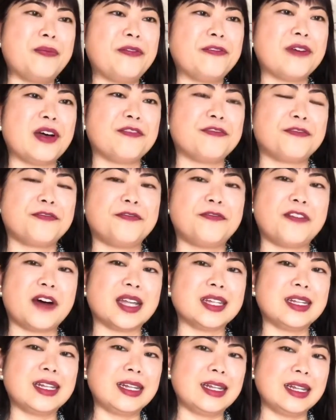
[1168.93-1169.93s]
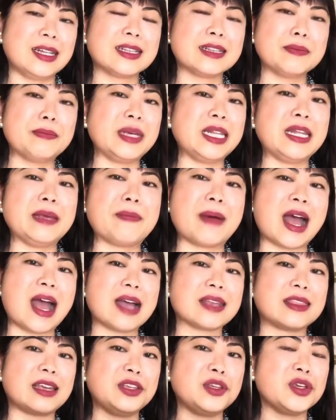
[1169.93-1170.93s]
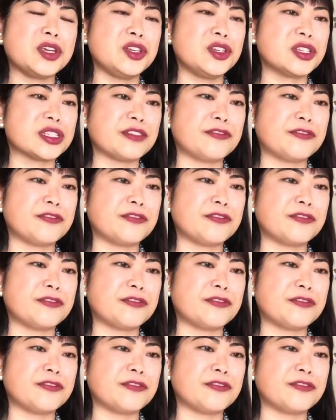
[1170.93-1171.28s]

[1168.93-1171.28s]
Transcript: a fun little mini bag that you can just